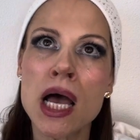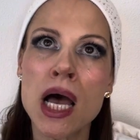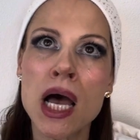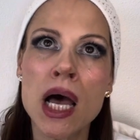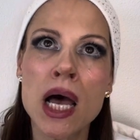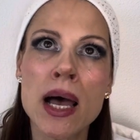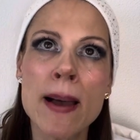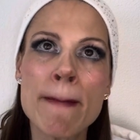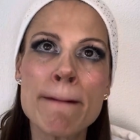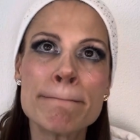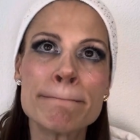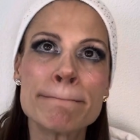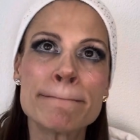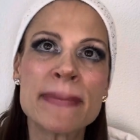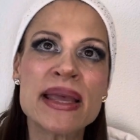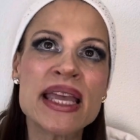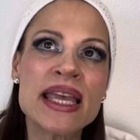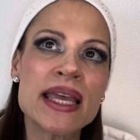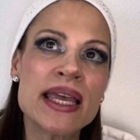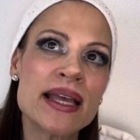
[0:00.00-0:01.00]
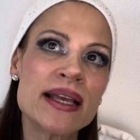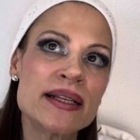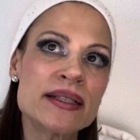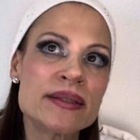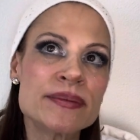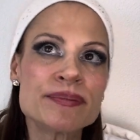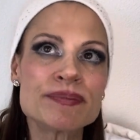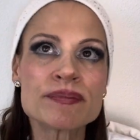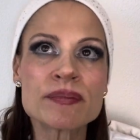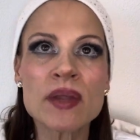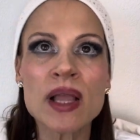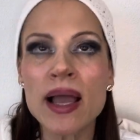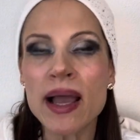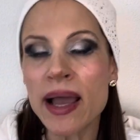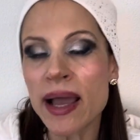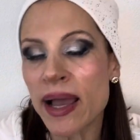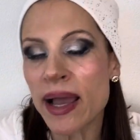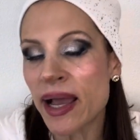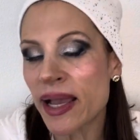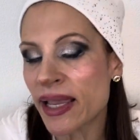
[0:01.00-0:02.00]
Um,
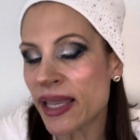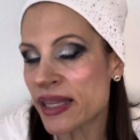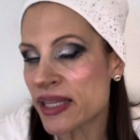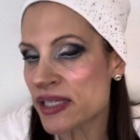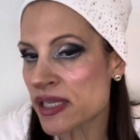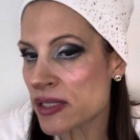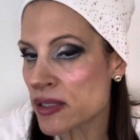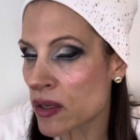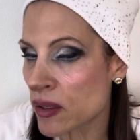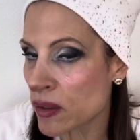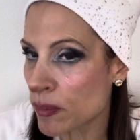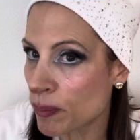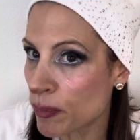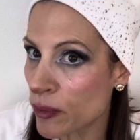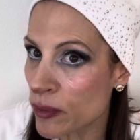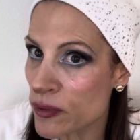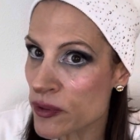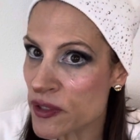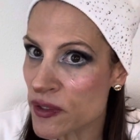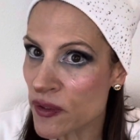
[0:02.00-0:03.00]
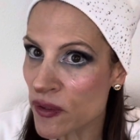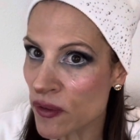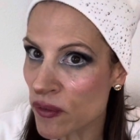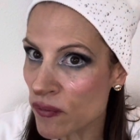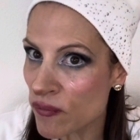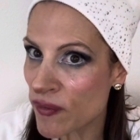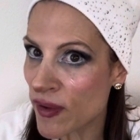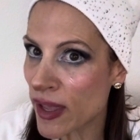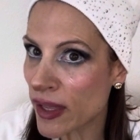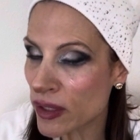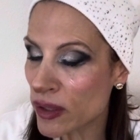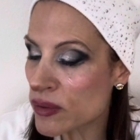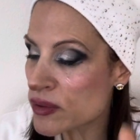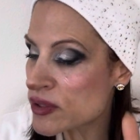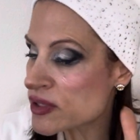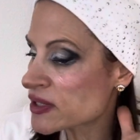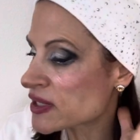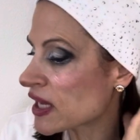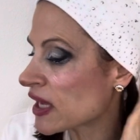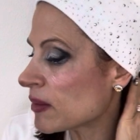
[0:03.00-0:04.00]
again, this is not a personal value
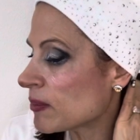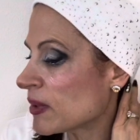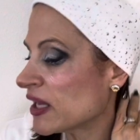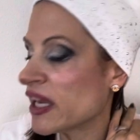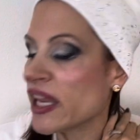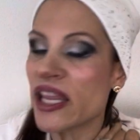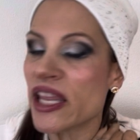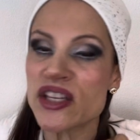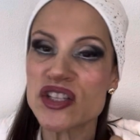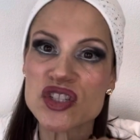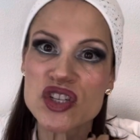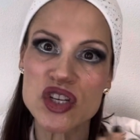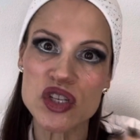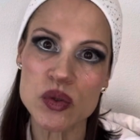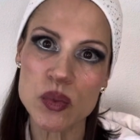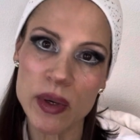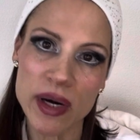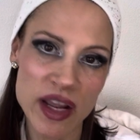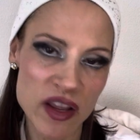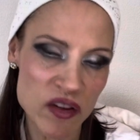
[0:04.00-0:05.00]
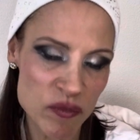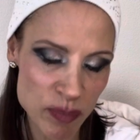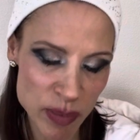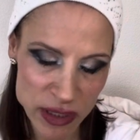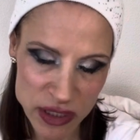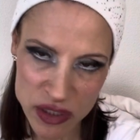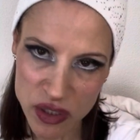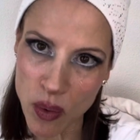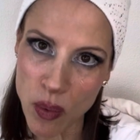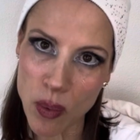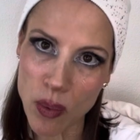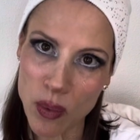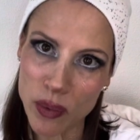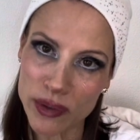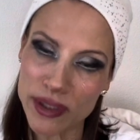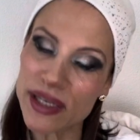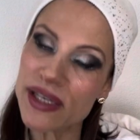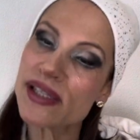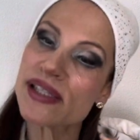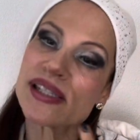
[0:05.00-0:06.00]
statement. It's just what I've been told.
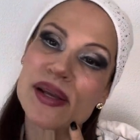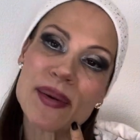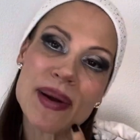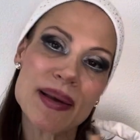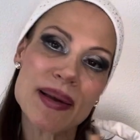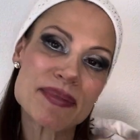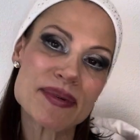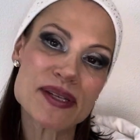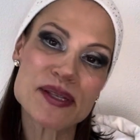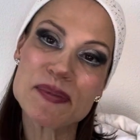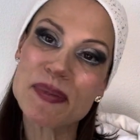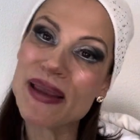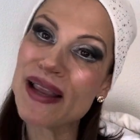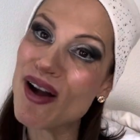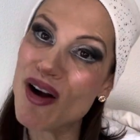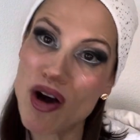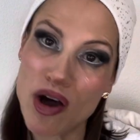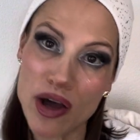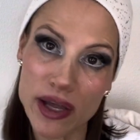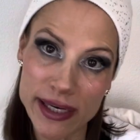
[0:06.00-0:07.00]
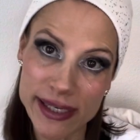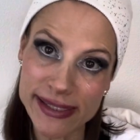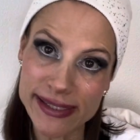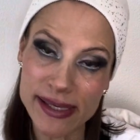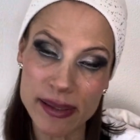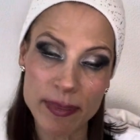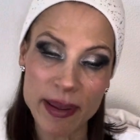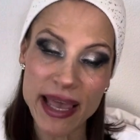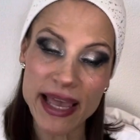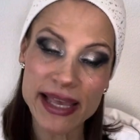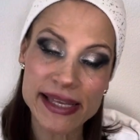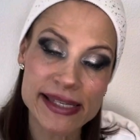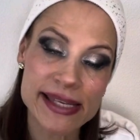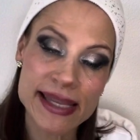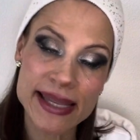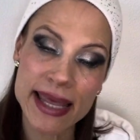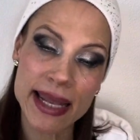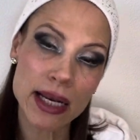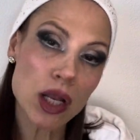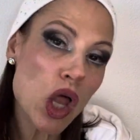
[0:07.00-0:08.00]
And so I'm just being honest and
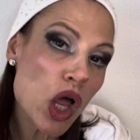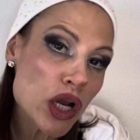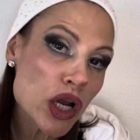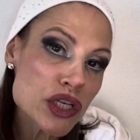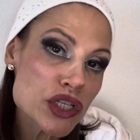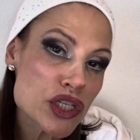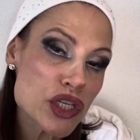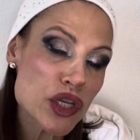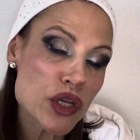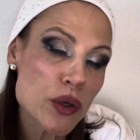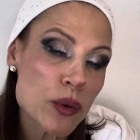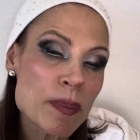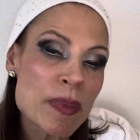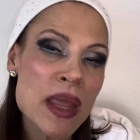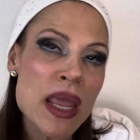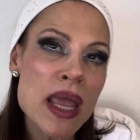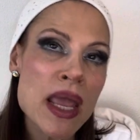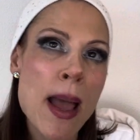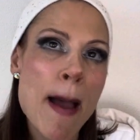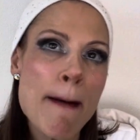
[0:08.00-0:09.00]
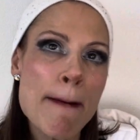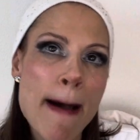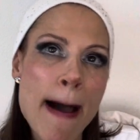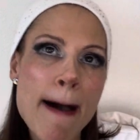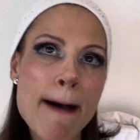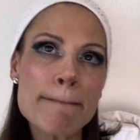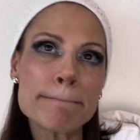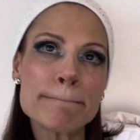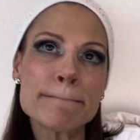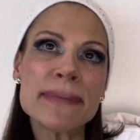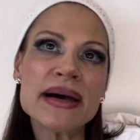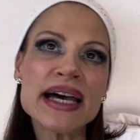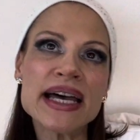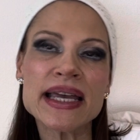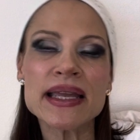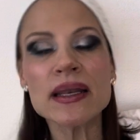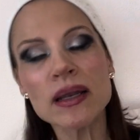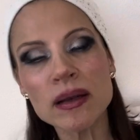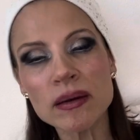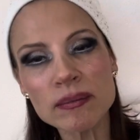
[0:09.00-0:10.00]
passing that along to you. Um,
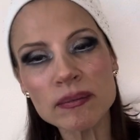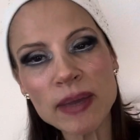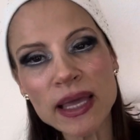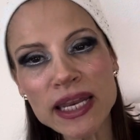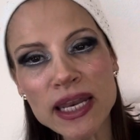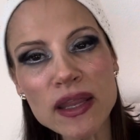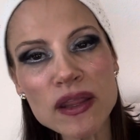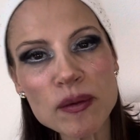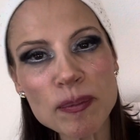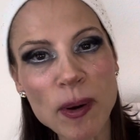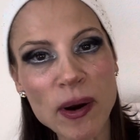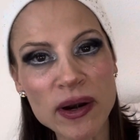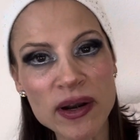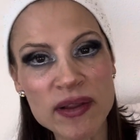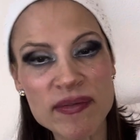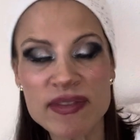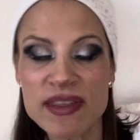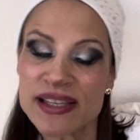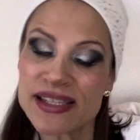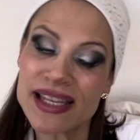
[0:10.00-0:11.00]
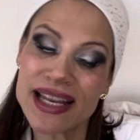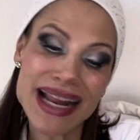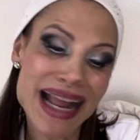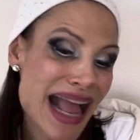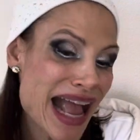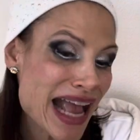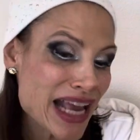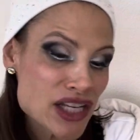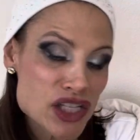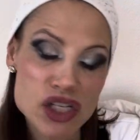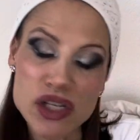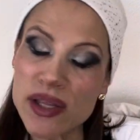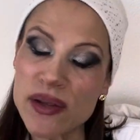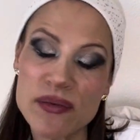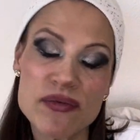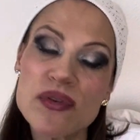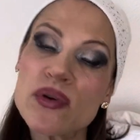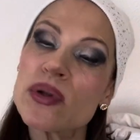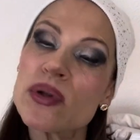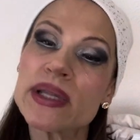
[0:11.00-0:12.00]
but another part of this that I actually
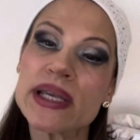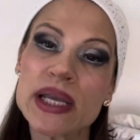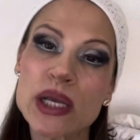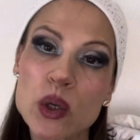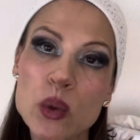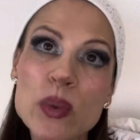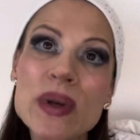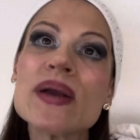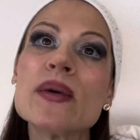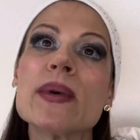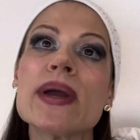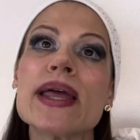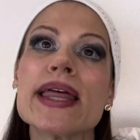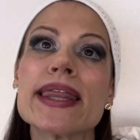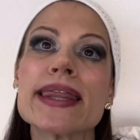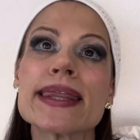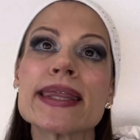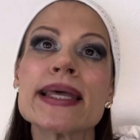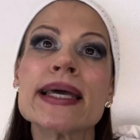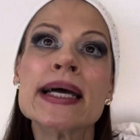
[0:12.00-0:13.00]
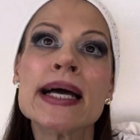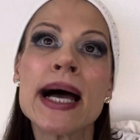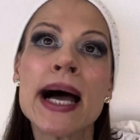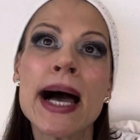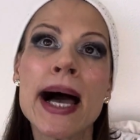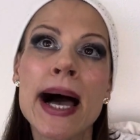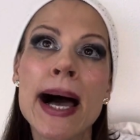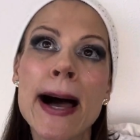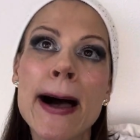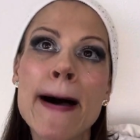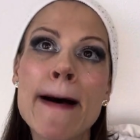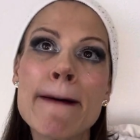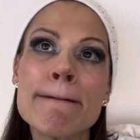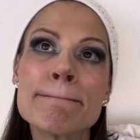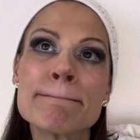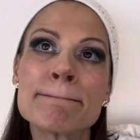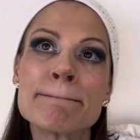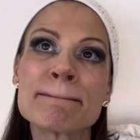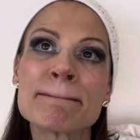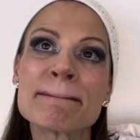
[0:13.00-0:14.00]
fully agree with,
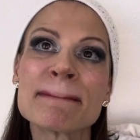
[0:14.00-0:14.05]
um,